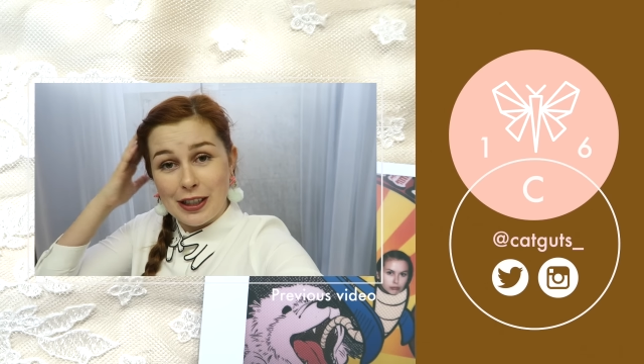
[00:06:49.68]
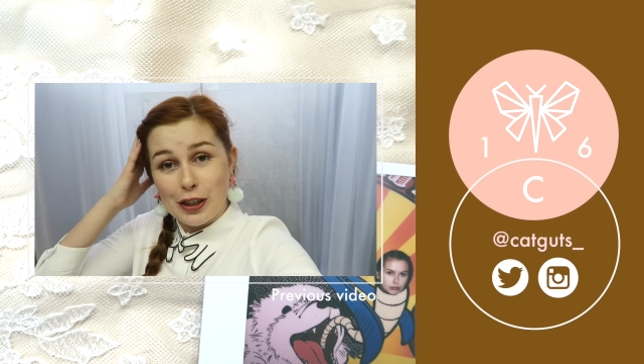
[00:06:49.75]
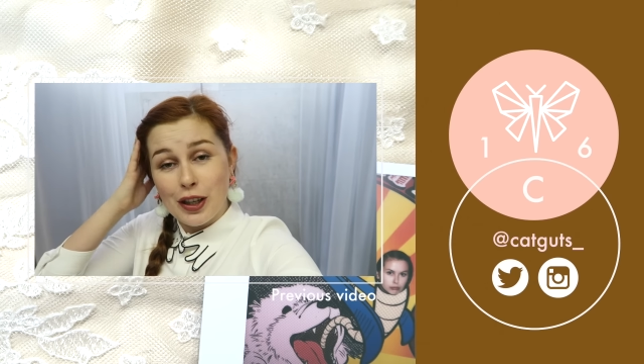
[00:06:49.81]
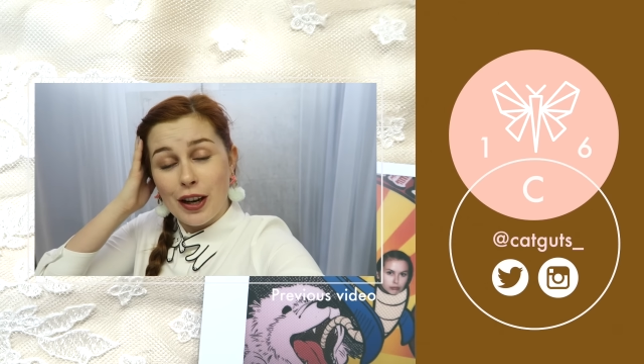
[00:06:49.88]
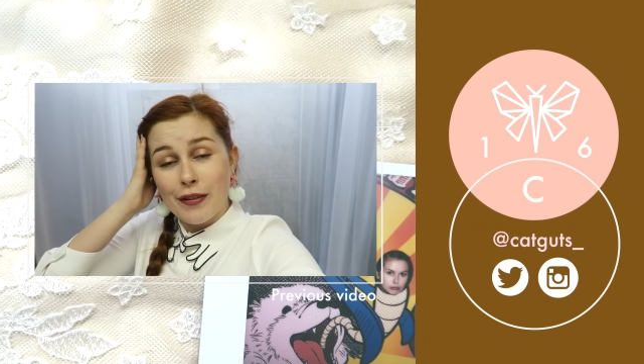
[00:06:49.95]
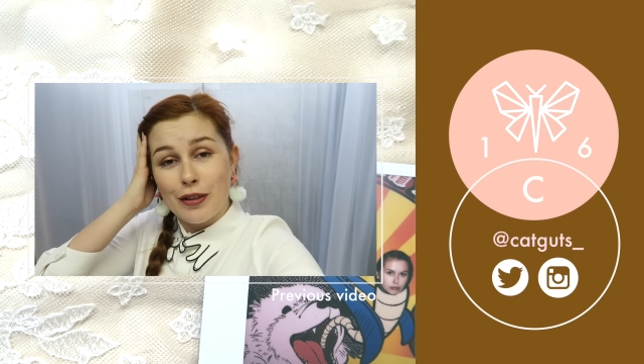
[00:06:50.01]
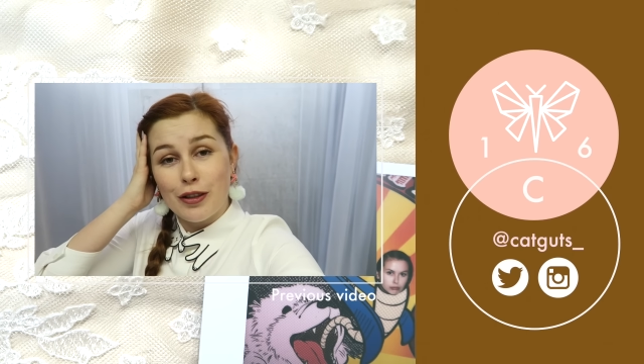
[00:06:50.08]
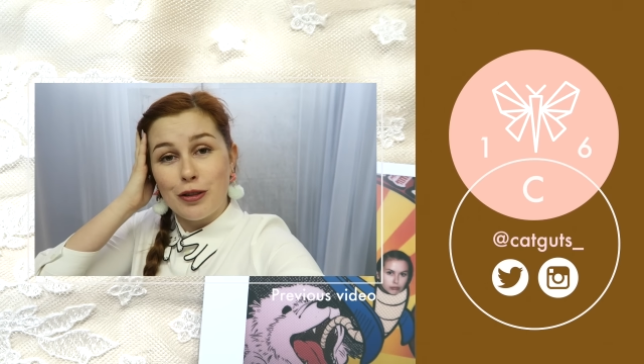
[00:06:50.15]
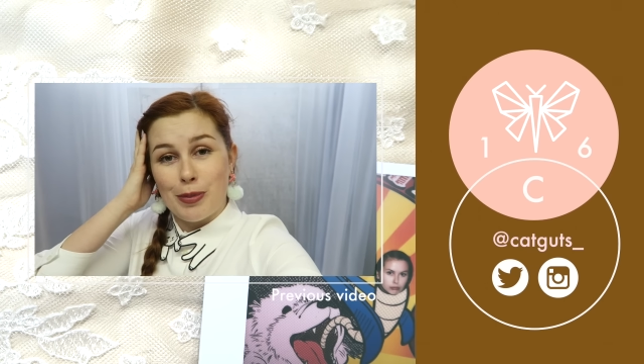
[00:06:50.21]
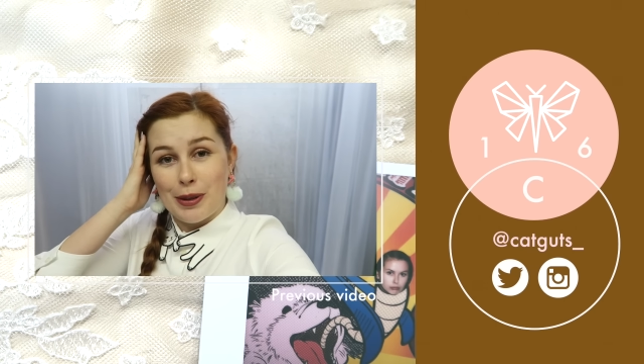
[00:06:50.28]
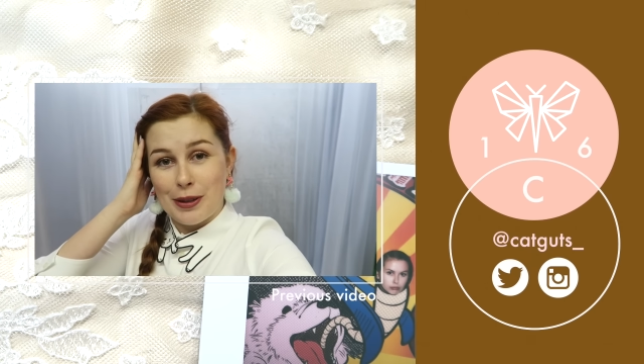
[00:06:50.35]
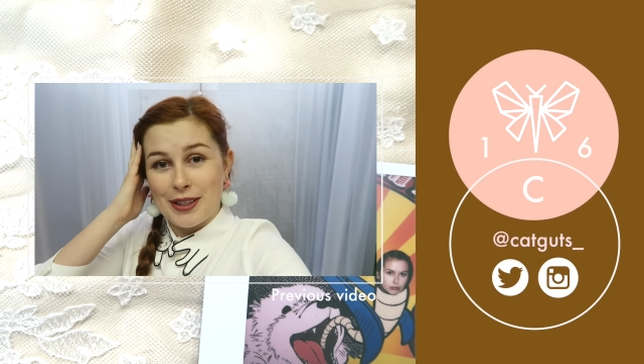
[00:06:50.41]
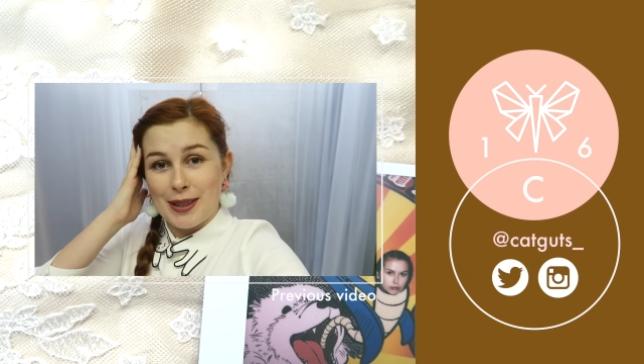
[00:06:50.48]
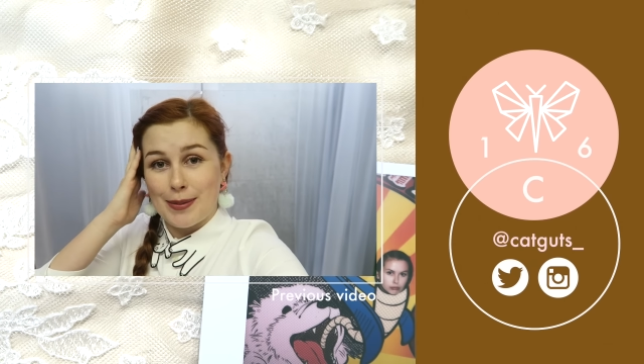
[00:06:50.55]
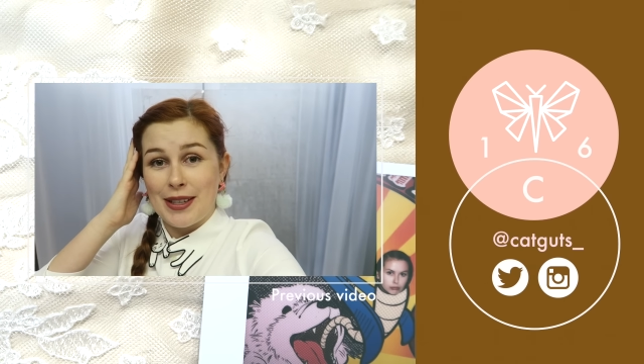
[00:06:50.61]
disheveled
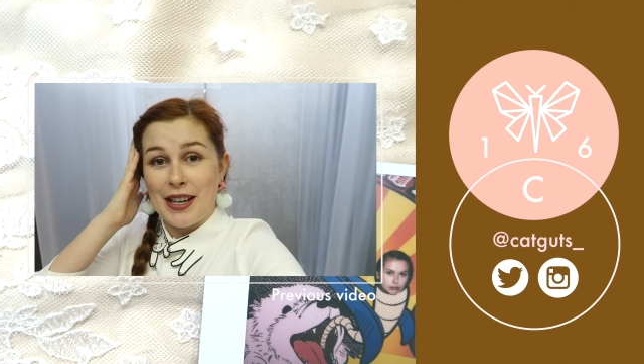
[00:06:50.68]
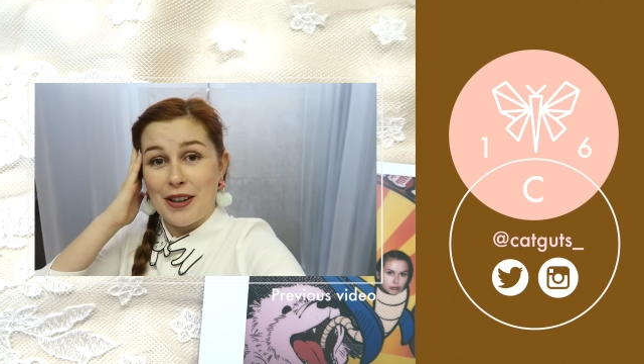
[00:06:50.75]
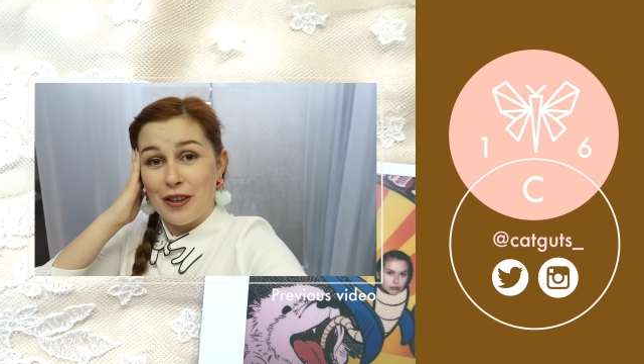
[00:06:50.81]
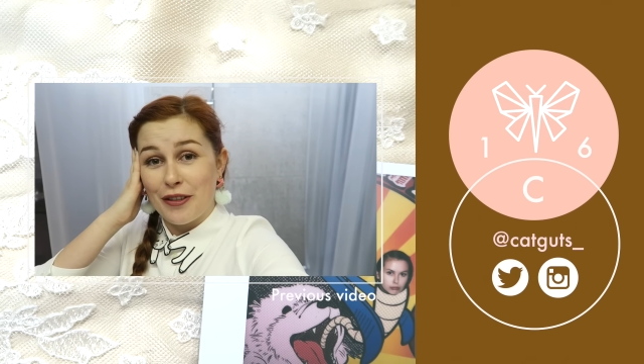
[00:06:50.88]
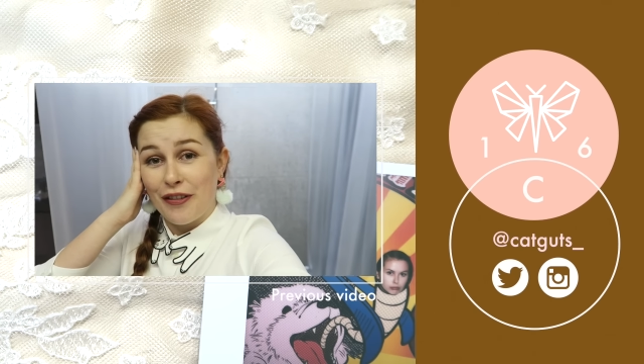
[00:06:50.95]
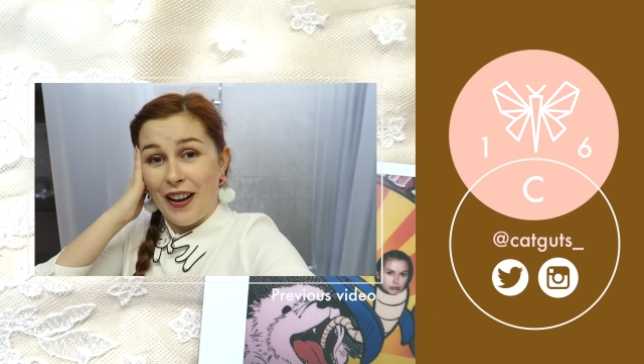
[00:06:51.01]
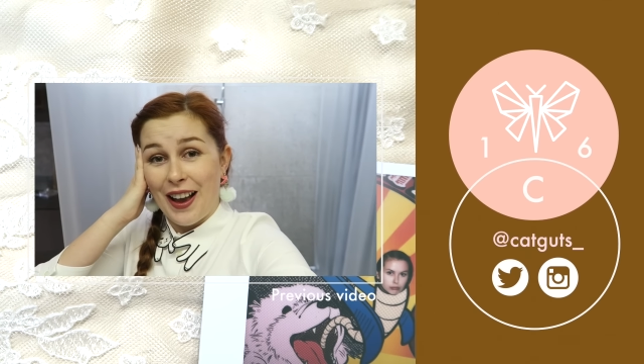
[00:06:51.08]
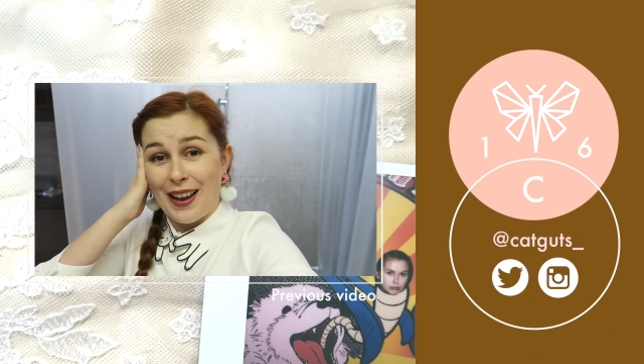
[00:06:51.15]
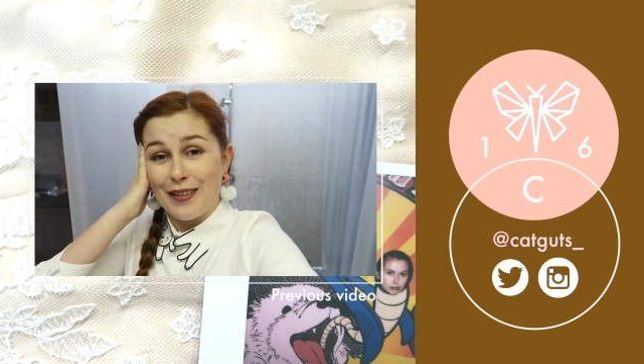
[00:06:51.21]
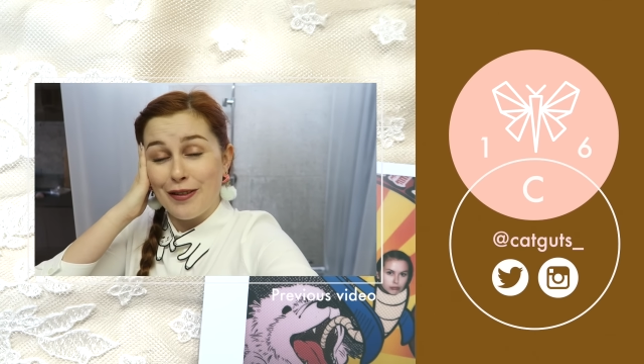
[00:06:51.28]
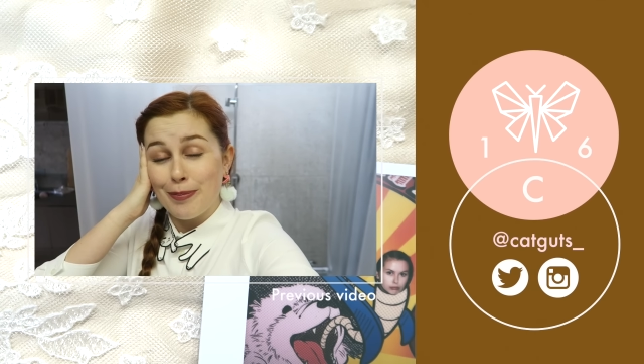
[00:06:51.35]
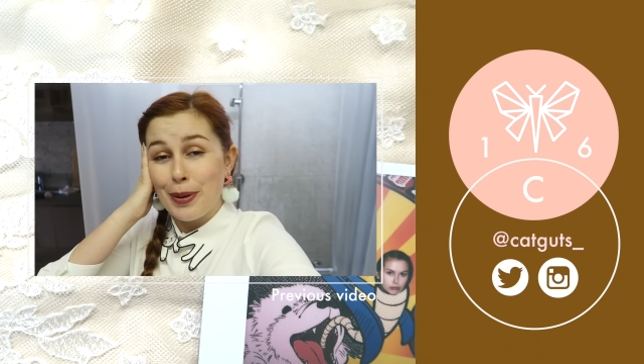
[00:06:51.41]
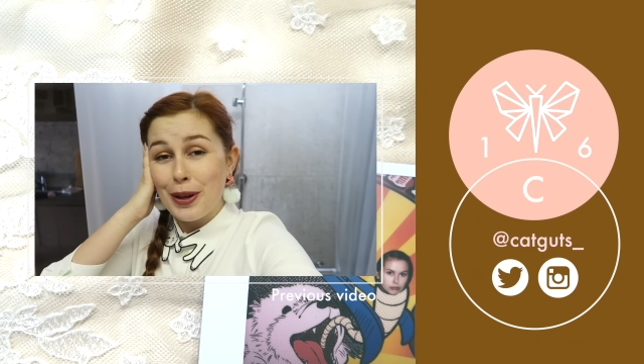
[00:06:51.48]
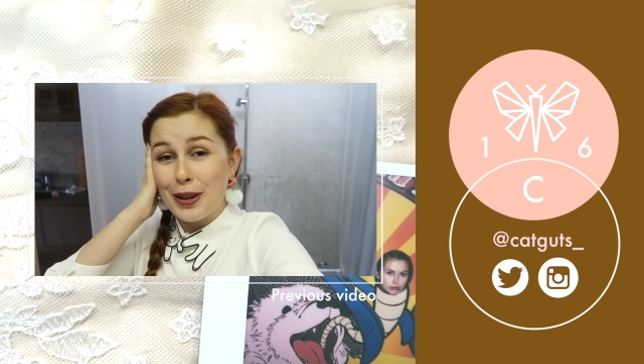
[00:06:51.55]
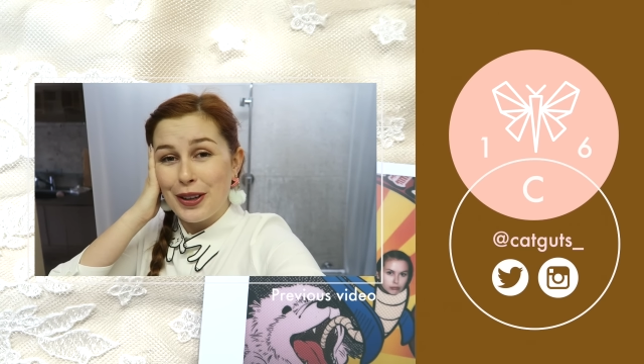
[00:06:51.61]
because I'm terrified
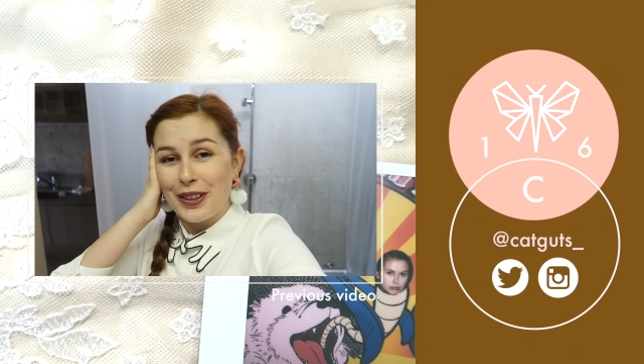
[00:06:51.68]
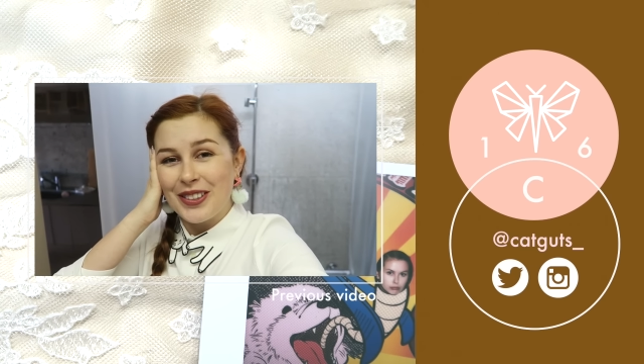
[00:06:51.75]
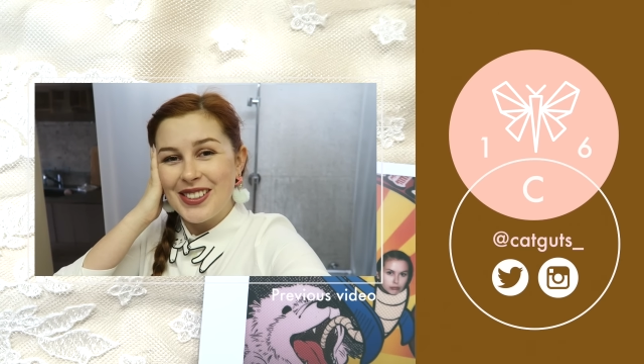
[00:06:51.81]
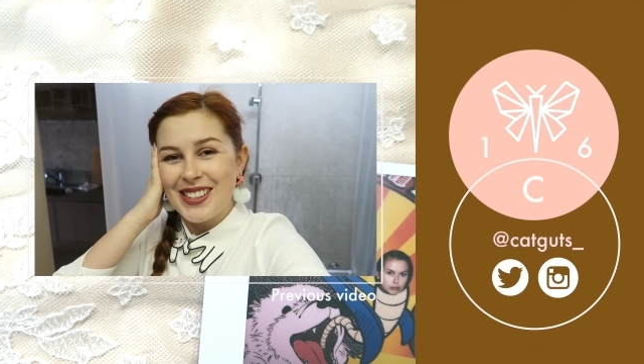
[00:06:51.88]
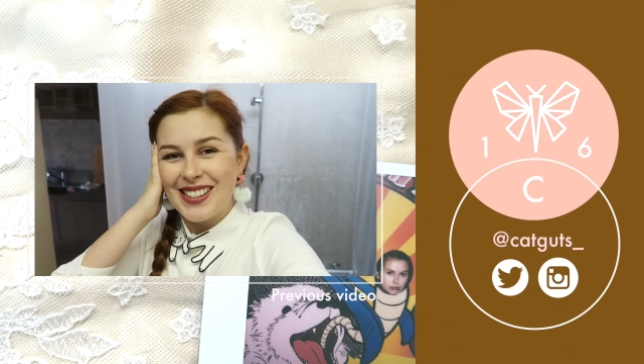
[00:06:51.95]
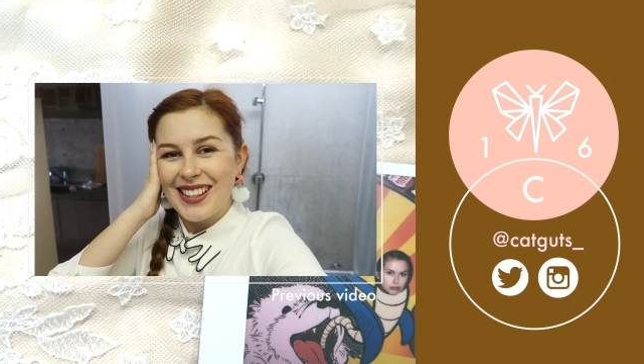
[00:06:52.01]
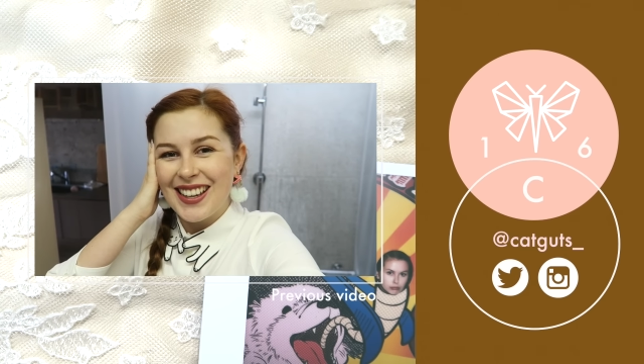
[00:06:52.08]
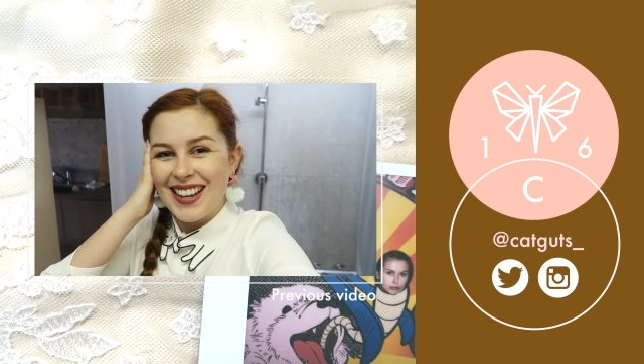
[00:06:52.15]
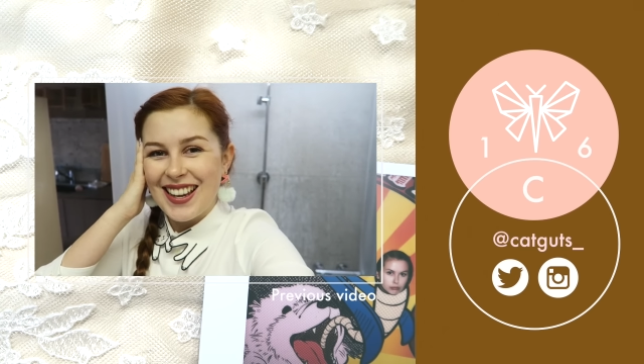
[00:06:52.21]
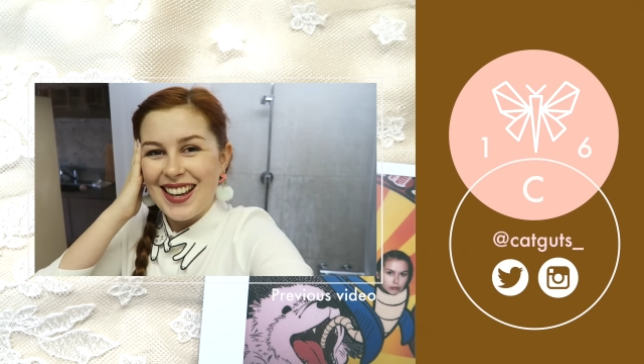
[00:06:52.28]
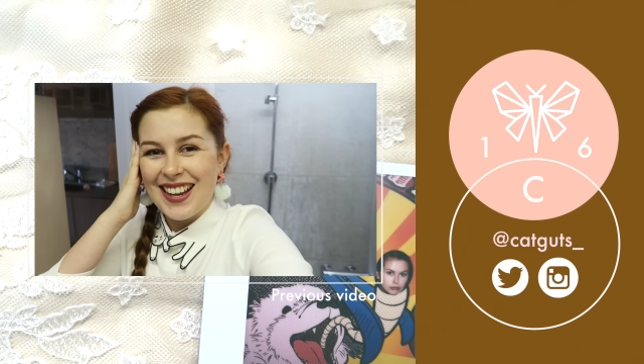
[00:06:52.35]
of birds,